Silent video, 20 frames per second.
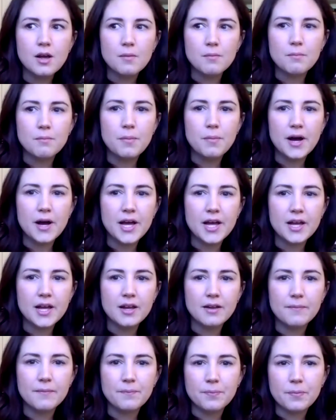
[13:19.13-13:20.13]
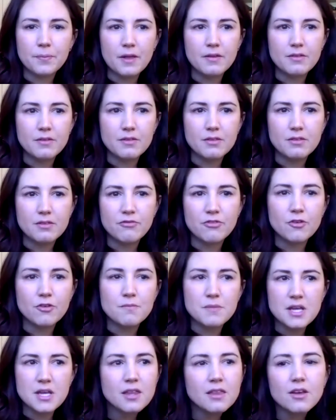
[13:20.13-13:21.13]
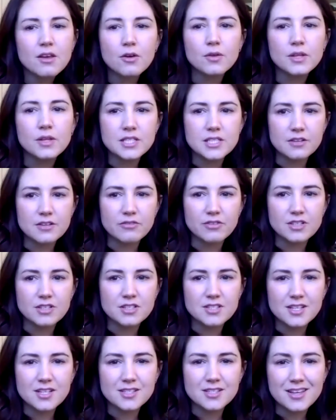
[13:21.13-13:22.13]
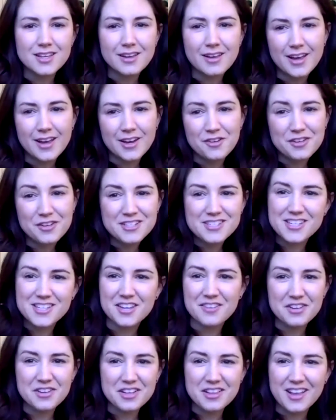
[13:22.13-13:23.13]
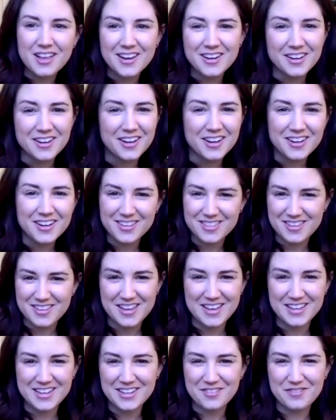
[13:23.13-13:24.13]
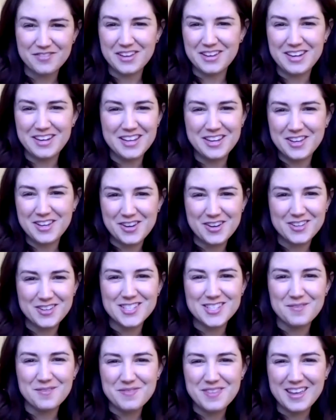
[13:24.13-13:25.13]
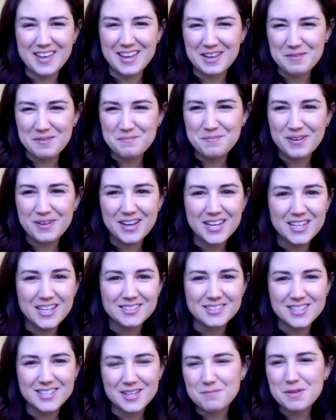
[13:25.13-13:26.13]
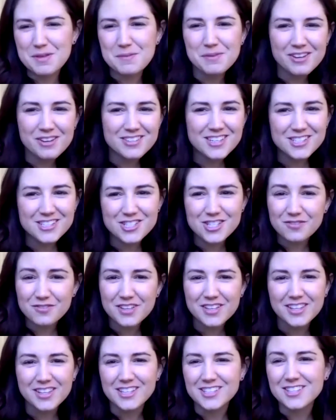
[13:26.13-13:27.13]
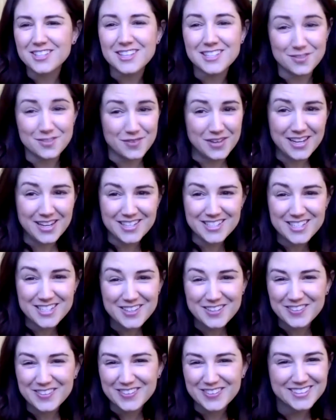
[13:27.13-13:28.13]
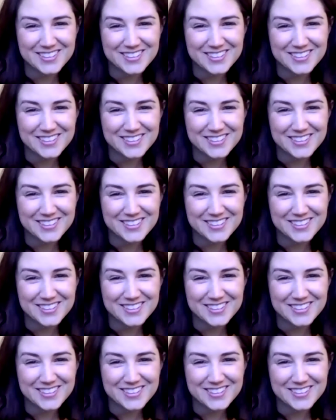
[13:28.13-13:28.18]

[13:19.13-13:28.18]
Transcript: But for me, the only difference is like I don't get to give a client a hug at the end if they need it or something. But some people are touchy feely, so that's fine too.